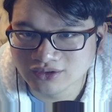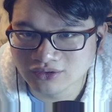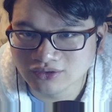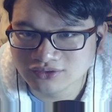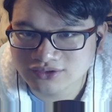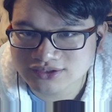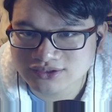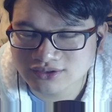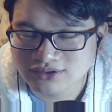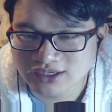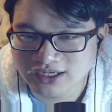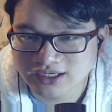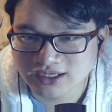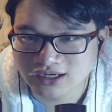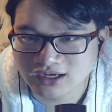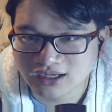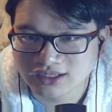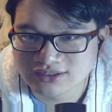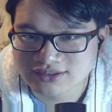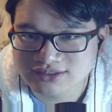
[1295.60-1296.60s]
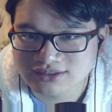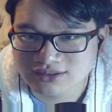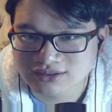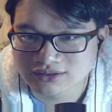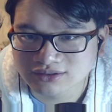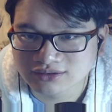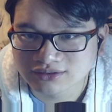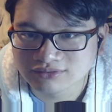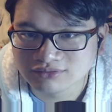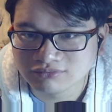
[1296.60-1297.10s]
also a
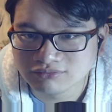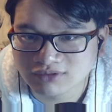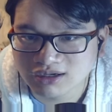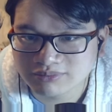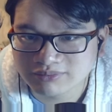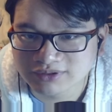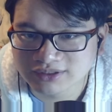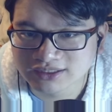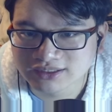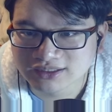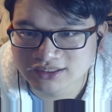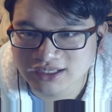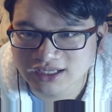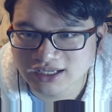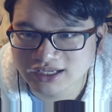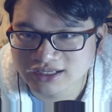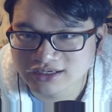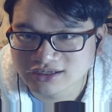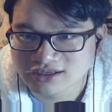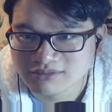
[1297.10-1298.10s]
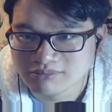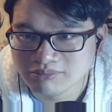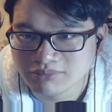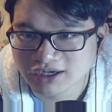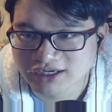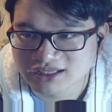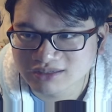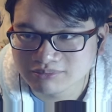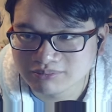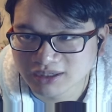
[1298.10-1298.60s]
hunter weapon in
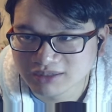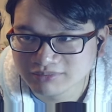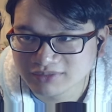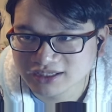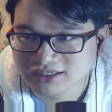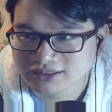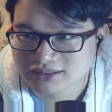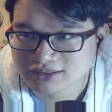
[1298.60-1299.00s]
Bunny Bun Bun.